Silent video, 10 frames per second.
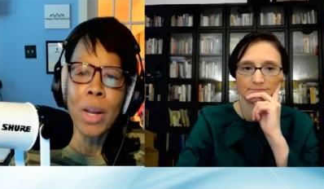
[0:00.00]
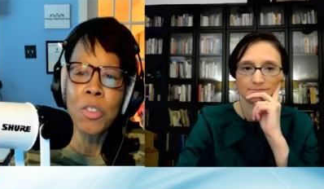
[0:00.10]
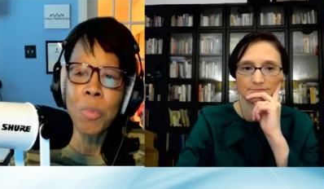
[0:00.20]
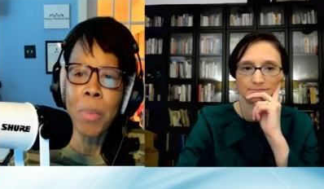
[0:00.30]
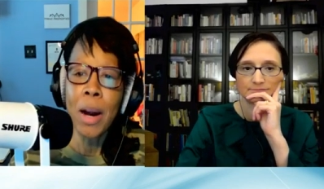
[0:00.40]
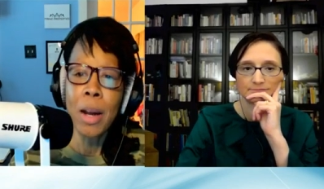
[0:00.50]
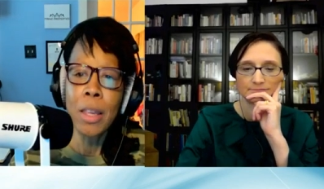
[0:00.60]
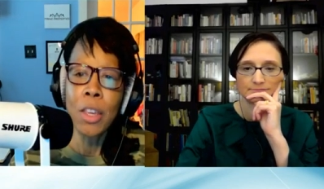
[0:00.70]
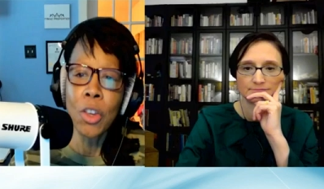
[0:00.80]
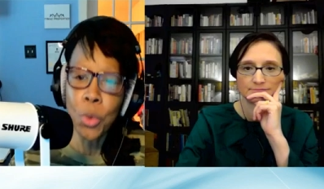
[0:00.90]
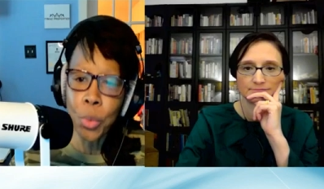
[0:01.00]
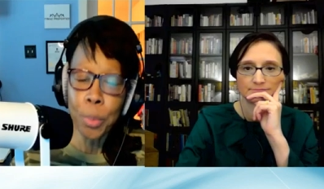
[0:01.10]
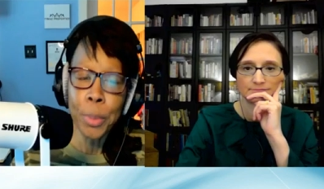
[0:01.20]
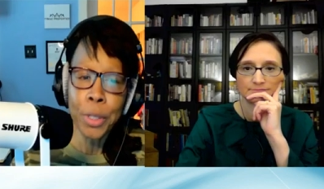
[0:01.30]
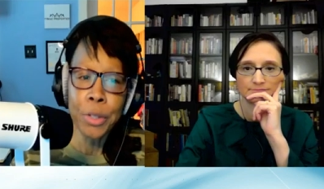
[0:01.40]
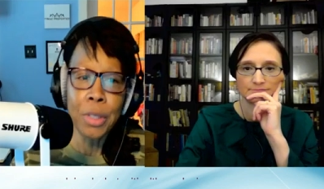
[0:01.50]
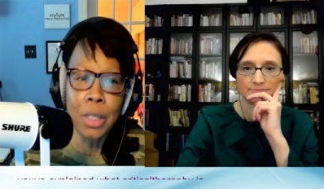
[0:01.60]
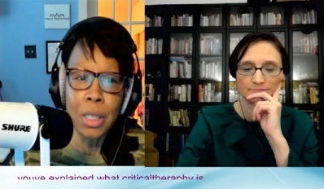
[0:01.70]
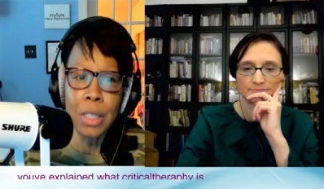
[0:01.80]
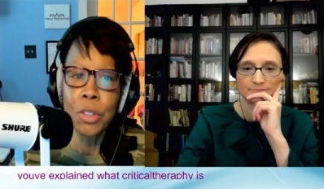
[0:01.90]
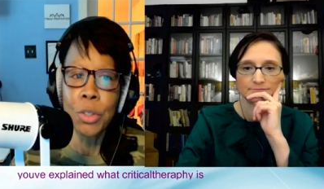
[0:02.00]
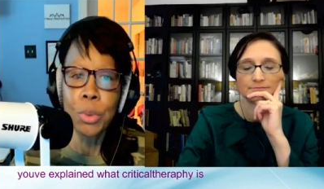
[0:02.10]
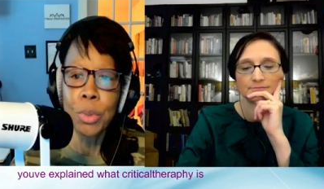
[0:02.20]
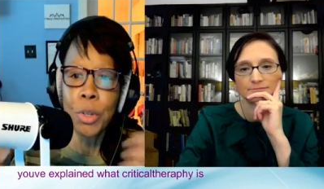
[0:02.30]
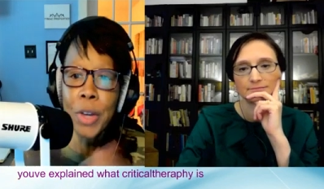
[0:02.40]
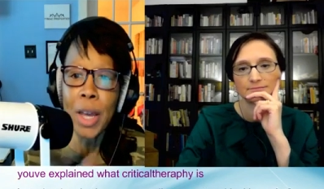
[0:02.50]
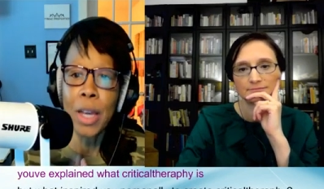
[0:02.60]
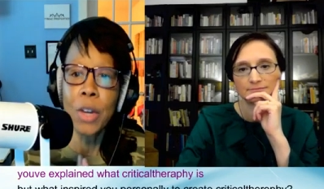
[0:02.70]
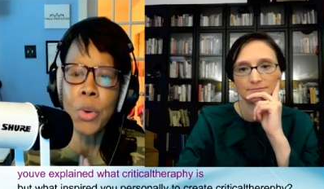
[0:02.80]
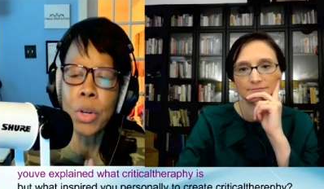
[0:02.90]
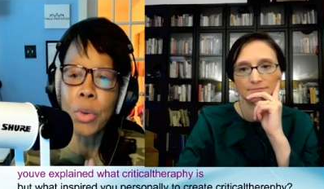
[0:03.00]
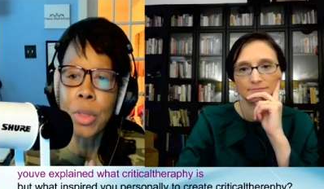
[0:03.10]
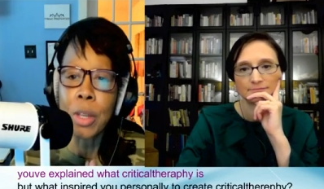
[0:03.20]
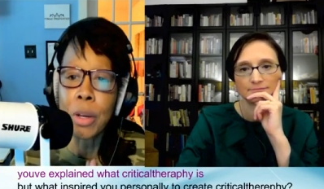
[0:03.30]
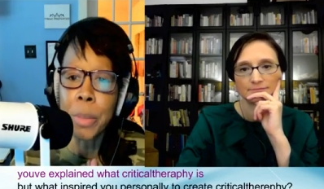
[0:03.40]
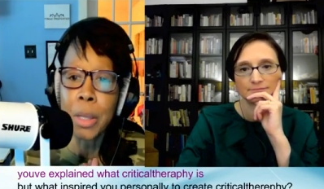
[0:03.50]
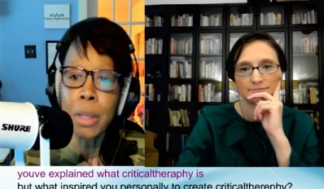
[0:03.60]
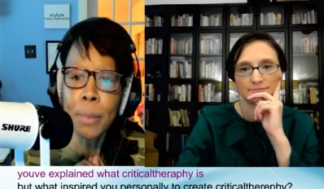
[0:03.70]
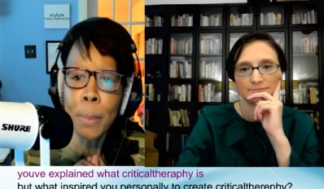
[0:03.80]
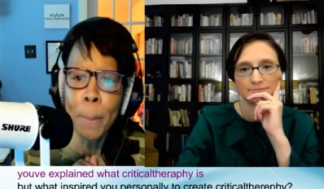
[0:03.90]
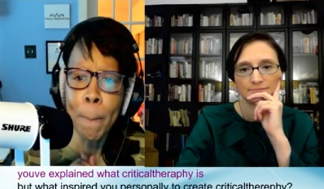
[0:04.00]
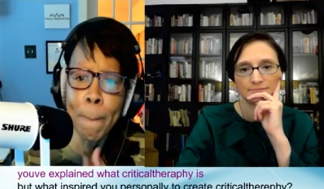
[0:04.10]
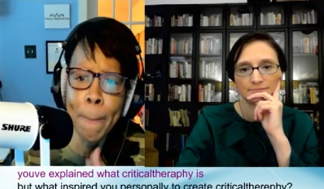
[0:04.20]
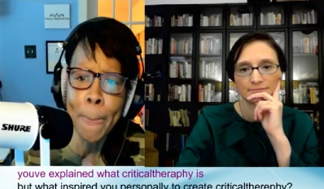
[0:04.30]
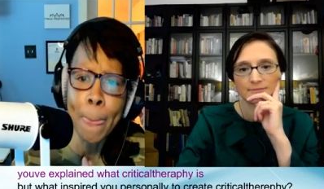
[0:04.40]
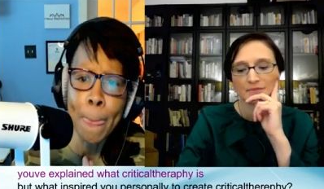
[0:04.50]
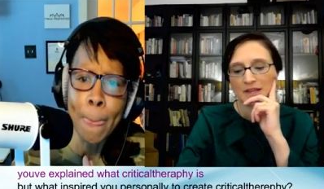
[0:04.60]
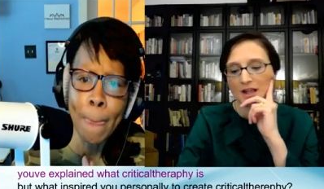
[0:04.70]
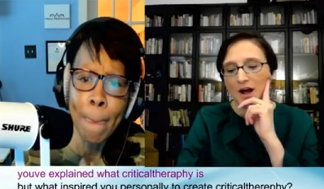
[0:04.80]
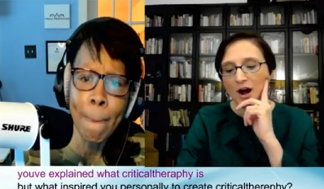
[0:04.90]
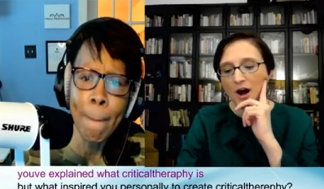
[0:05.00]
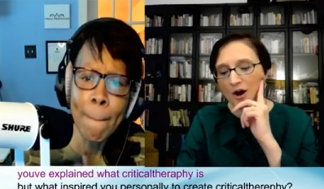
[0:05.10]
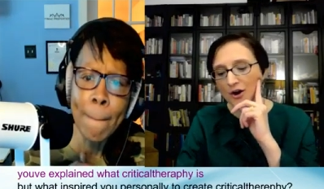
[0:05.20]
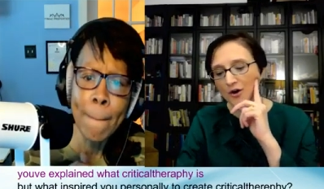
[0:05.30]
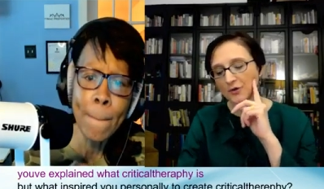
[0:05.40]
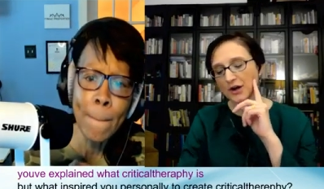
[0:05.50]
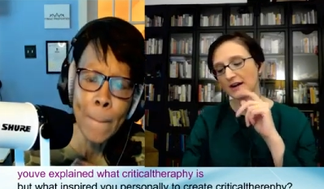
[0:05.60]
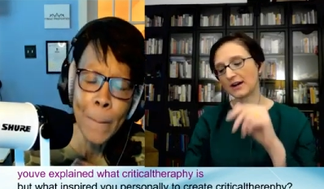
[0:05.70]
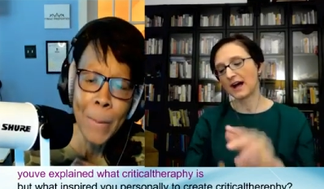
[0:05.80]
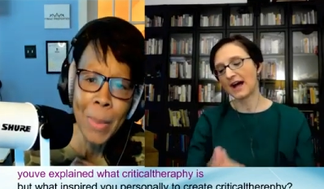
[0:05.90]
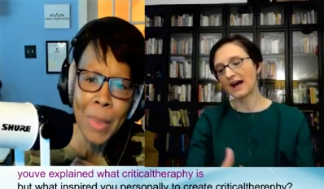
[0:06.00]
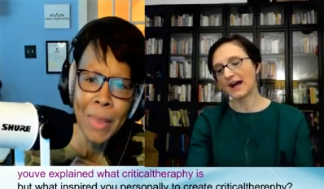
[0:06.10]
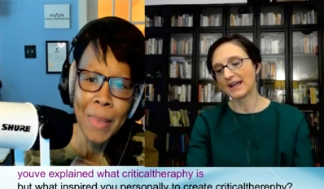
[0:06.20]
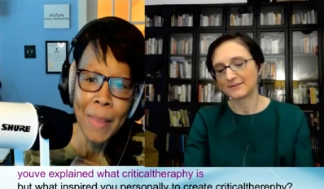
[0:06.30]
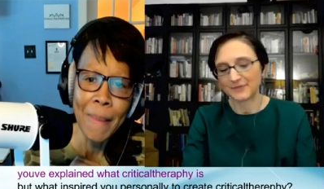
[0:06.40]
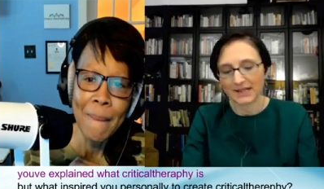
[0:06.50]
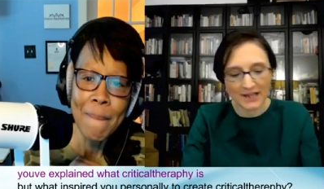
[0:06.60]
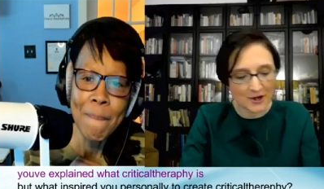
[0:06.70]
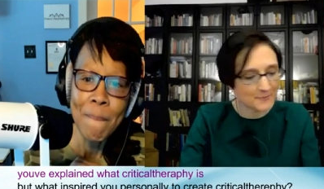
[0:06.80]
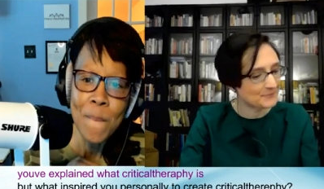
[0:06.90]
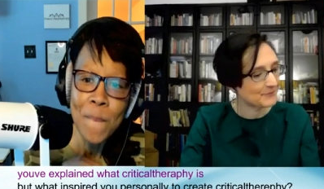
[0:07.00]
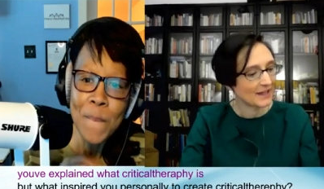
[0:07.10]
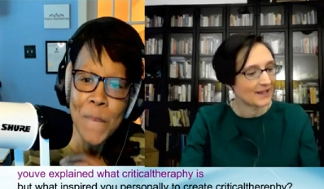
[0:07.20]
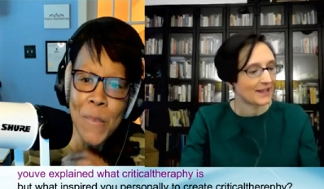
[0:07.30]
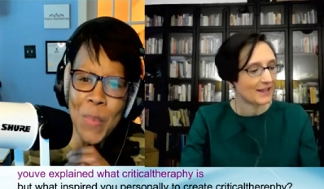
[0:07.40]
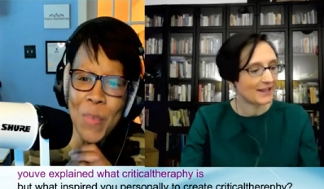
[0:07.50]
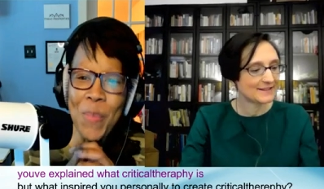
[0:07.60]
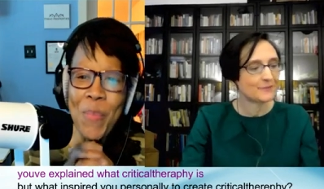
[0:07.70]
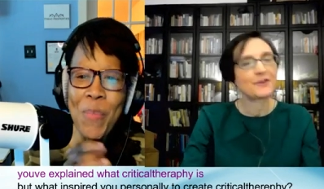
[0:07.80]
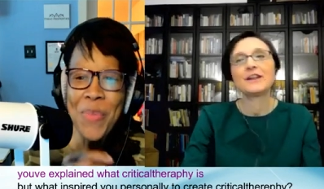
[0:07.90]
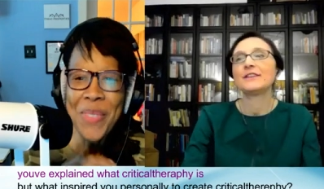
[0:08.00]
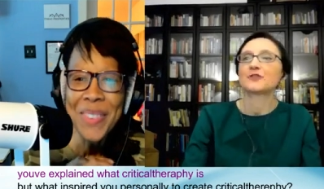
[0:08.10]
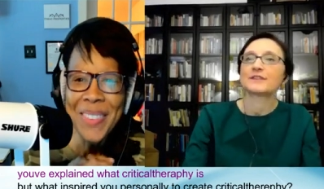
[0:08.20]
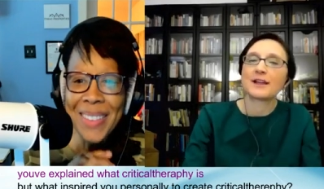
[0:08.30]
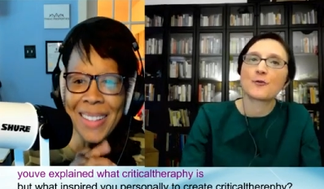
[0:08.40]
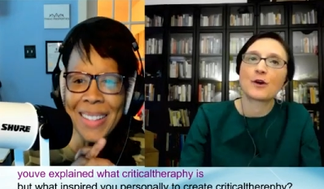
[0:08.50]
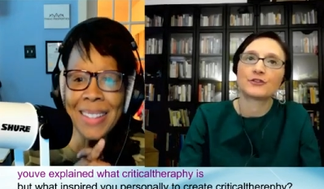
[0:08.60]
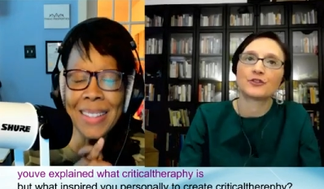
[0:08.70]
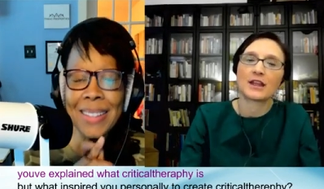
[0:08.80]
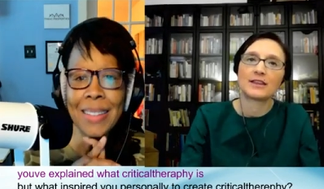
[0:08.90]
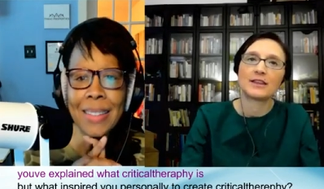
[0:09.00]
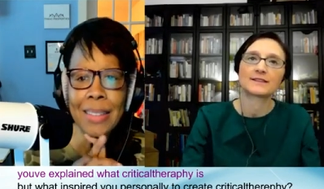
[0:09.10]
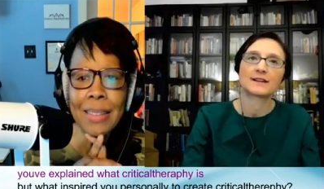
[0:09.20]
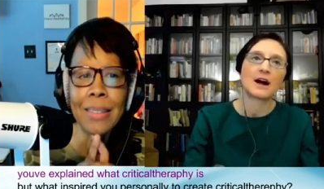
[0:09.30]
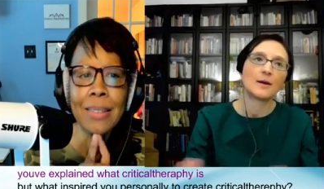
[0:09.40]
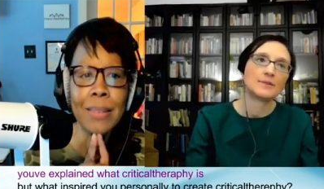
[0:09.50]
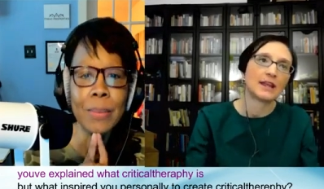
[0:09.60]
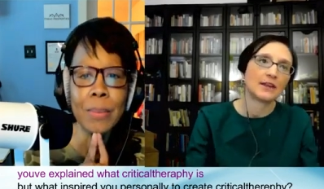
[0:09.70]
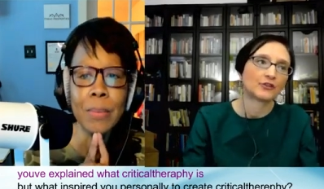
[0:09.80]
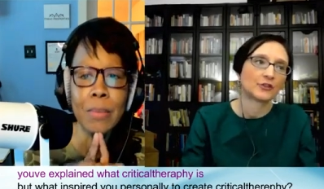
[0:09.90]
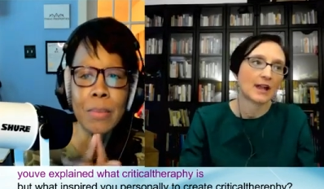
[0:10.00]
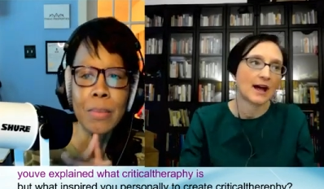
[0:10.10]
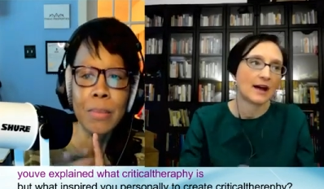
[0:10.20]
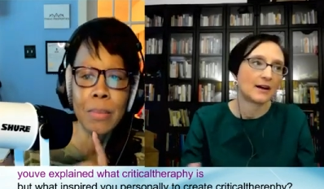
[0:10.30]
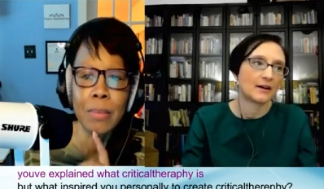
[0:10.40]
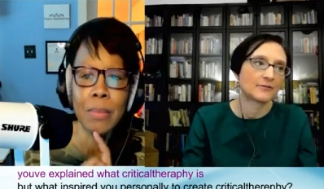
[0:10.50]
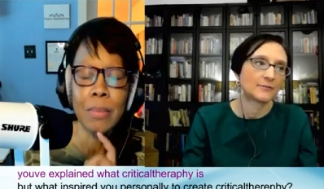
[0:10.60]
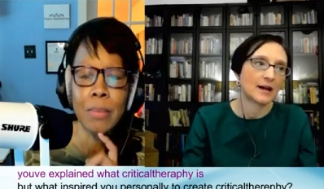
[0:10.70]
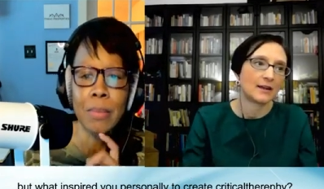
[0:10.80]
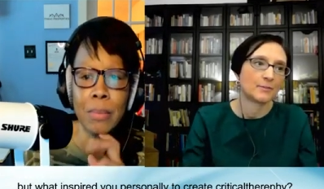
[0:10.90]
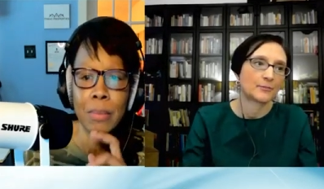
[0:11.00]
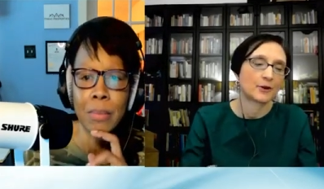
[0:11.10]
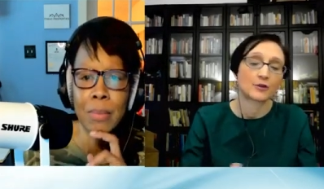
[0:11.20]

Speaker 1: but what inspired you personally to create critical therapy?
Speaker 2: Oh, I it's a very interesting question. I think it's a combination of my